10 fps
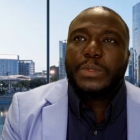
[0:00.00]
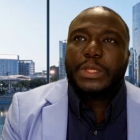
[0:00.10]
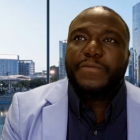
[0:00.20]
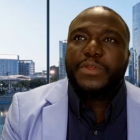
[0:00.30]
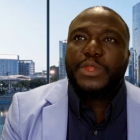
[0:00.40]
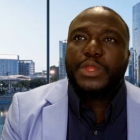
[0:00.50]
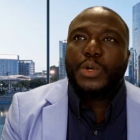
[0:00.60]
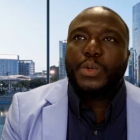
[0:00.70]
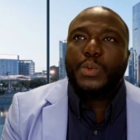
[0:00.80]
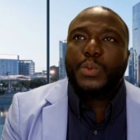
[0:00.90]
even
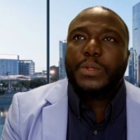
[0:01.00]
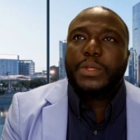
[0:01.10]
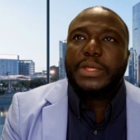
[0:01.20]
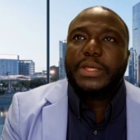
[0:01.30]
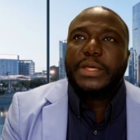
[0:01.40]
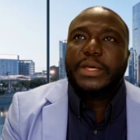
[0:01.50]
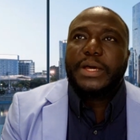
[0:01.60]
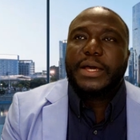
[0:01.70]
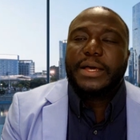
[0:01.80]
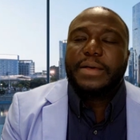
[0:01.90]
though
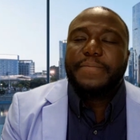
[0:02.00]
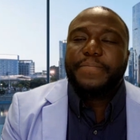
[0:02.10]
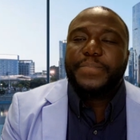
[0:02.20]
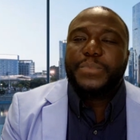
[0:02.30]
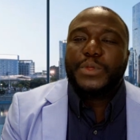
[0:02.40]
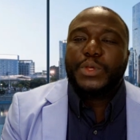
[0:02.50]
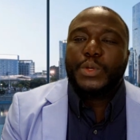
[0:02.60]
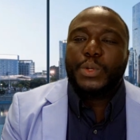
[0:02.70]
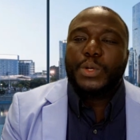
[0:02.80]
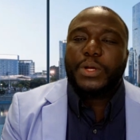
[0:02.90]
um,
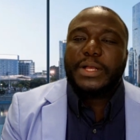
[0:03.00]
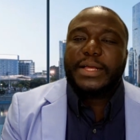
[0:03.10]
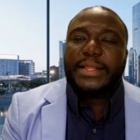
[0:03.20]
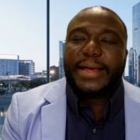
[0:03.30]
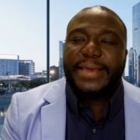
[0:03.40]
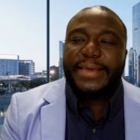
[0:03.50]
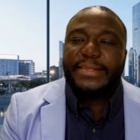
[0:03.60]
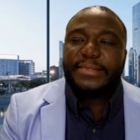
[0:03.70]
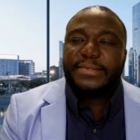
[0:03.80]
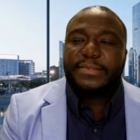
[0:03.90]
your
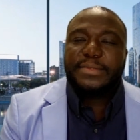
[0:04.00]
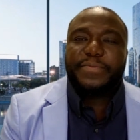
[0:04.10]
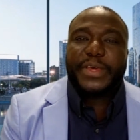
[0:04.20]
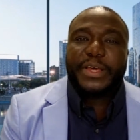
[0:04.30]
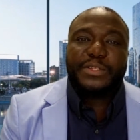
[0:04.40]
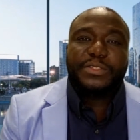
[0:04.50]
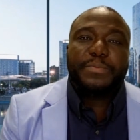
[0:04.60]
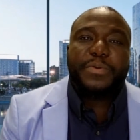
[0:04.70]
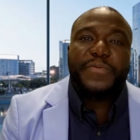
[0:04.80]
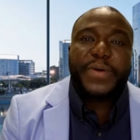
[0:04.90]
client failed to
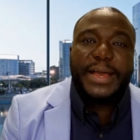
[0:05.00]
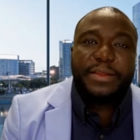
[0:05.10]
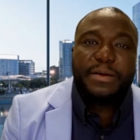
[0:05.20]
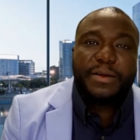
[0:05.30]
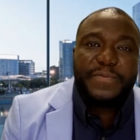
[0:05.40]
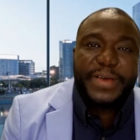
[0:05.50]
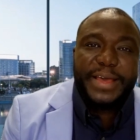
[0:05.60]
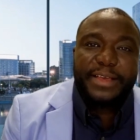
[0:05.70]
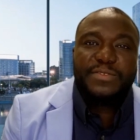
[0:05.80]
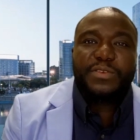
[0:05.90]
provide
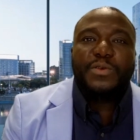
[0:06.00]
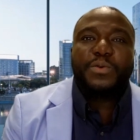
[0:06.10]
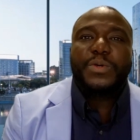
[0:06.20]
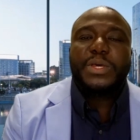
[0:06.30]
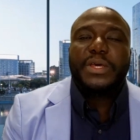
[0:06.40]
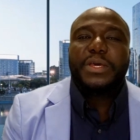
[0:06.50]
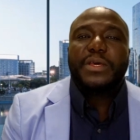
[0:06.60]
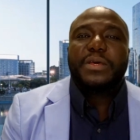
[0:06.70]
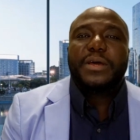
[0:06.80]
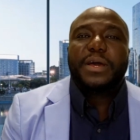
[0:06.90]
artifacts, you
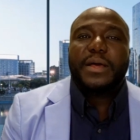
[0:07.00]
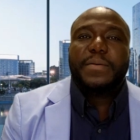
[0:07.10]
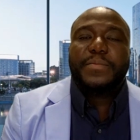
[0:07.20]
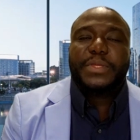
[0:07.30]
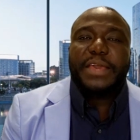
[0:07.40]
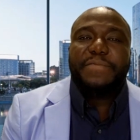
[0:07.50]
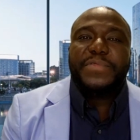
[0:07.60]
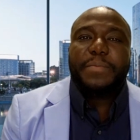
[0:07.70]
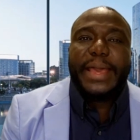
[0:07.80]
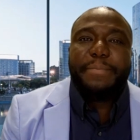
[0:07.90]
um, gave
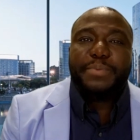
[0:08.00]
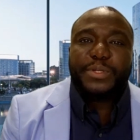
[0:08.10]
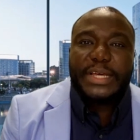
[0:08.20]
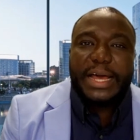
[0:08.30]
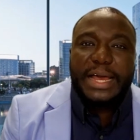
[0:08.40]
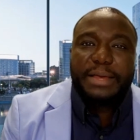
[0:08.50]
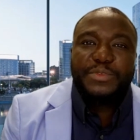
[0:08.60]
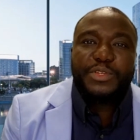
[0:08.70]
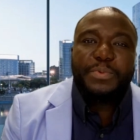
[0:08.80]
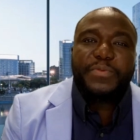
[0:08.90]
them ample time
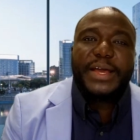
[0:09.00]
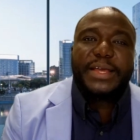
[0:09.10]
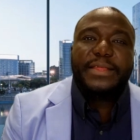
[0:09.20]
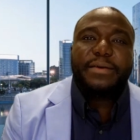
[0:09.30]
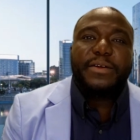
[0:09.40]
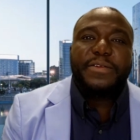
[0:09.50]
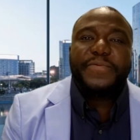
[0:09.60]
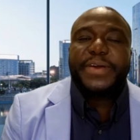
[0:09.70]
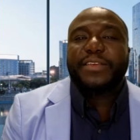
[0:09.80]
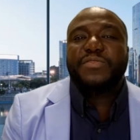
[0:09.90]
to provide the
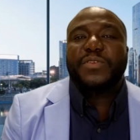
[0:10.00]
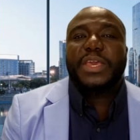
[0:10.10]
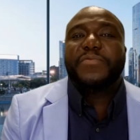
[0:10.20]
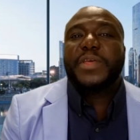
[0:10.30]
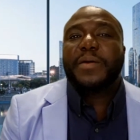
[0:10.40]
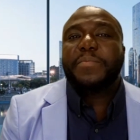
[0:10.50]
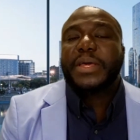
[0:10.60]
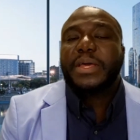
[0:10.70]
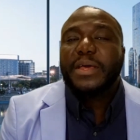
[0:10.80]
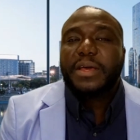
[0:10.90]
artifacts. You gave them
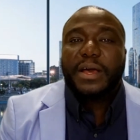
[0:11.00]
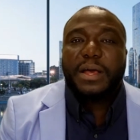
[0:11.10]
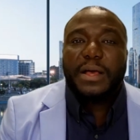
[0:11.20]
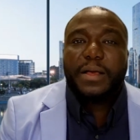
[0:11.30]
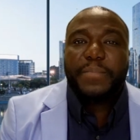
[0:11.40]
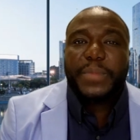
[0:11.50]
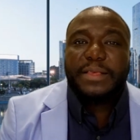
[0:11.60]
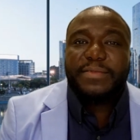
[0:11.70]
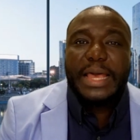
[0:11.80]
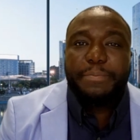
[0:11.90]
um,
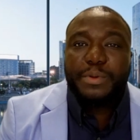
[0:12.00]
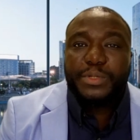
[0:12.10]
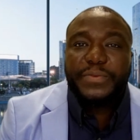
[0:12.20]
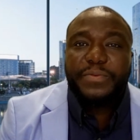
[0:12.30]
examples